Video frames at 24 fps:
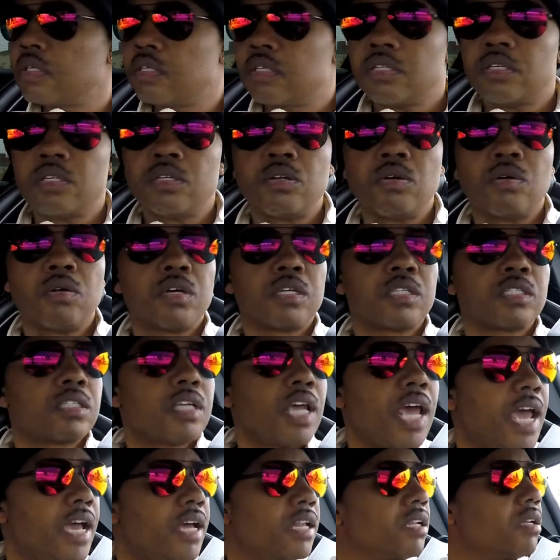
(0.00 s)
you know
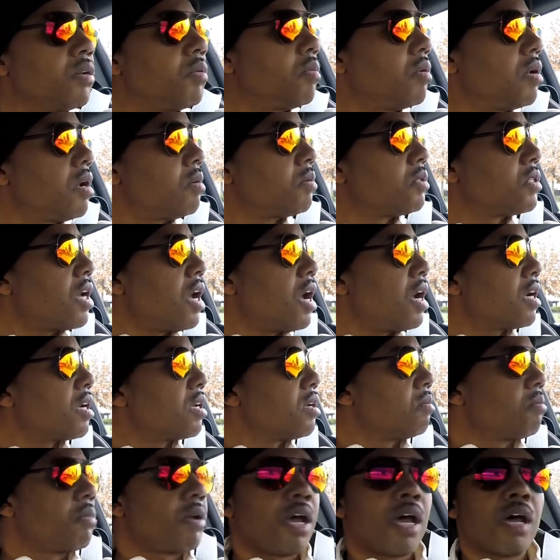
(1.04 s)
exactly what I'm talking
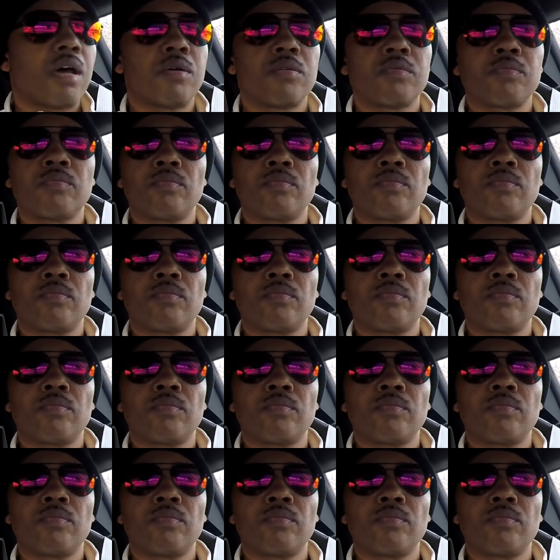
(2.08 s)
about.